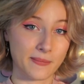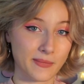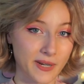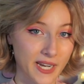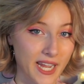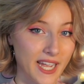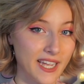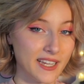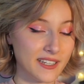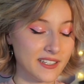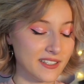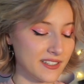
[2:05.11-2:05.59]

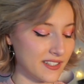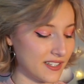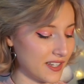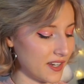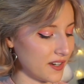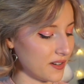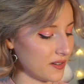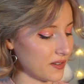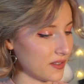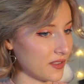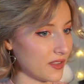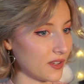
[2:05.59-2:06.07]
Okay,
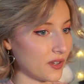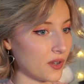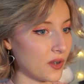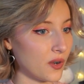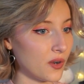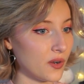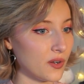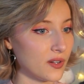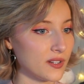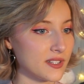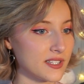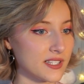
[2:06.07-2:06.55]
so the
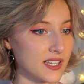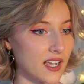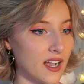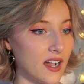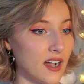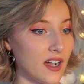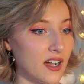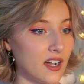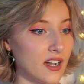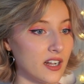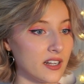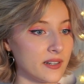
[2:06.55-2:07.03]
chords
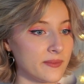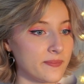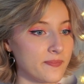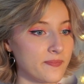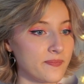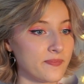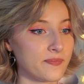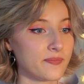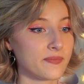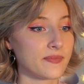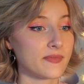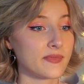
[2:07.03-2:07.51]
are
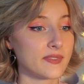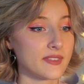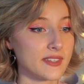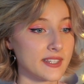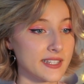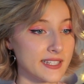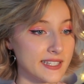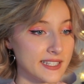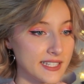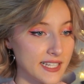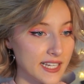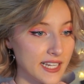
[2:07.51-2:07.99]

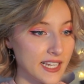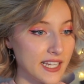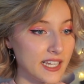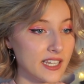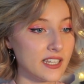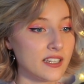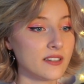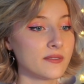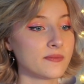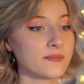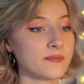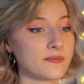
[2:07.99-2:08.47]

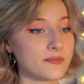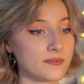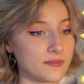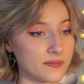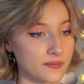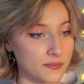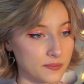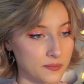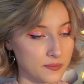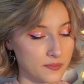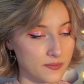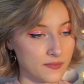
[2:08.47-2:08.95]
C,
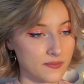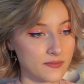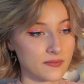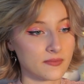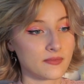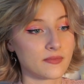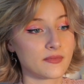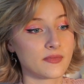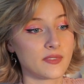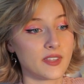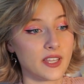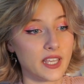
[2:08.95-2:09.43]

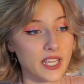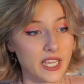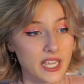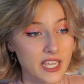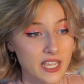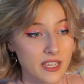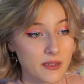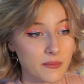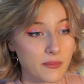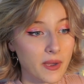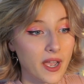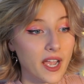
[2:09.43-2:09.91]

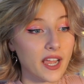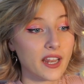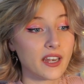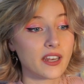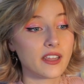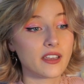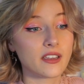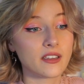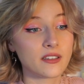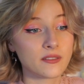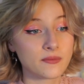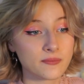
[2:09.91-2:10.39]
E
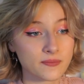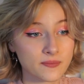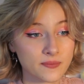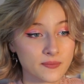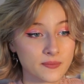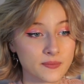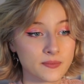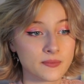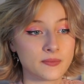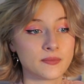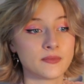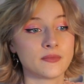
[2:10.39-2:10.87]
minor,
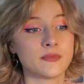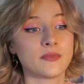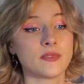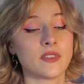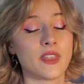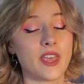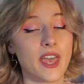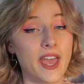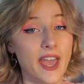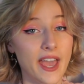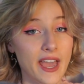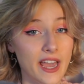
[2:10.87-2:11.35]

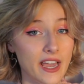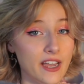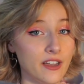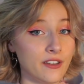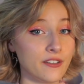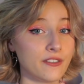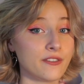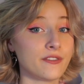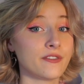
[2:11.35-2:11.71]
F.